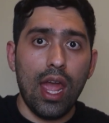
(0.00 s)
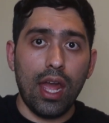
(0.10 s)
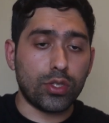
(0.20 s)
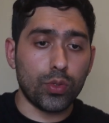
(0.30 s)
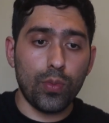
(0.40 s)

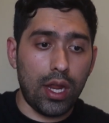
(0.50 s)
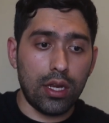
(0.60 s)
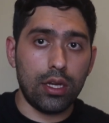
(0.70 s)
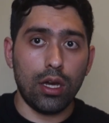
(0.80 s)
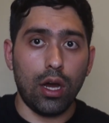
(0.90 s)
And
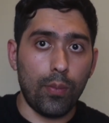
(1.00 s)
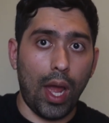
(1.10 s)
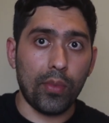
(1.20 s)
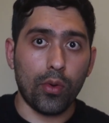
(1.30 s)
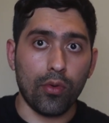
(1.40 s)
Superman and
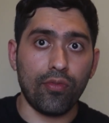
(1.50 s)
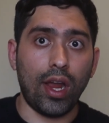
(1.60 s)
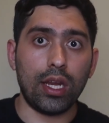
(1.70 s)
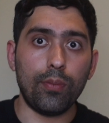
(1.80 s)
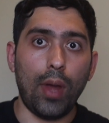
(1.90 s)
Batman were
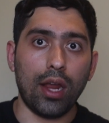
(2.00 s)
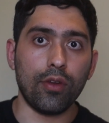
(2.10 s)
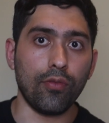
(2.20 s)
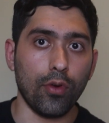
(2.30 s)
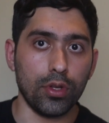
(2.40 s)
fighting back
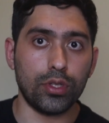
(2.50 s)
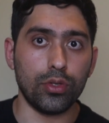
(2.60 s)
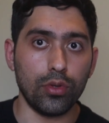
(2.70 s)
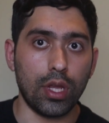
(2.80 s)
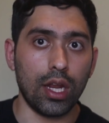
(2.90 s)
and forth
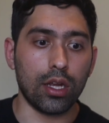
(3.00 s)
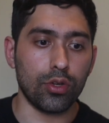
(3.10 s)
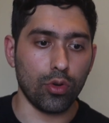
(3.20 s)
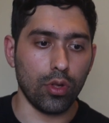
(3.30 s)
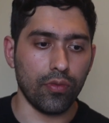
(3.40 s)
to get
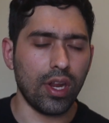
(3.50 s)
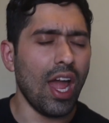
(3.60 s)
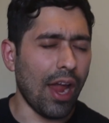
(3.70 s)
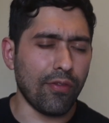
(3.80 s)
control of it.